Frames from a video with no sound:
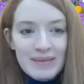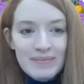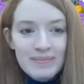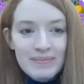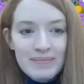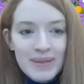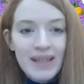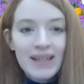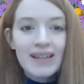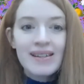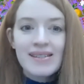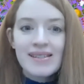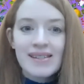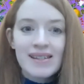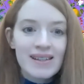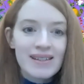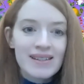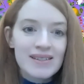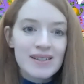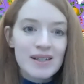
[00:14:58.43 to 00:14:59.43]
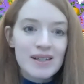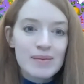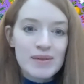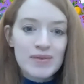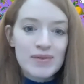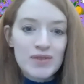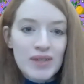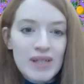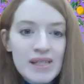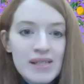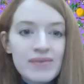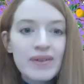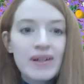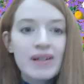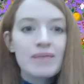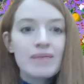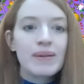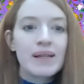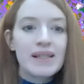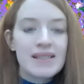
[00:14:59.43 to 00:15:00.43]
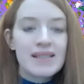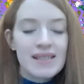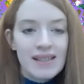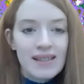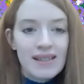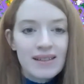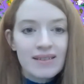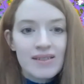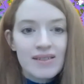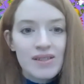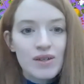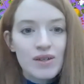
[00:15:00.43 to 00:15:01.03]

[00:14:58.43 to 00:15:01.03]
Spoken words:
But like you say, in terms of transferability, there's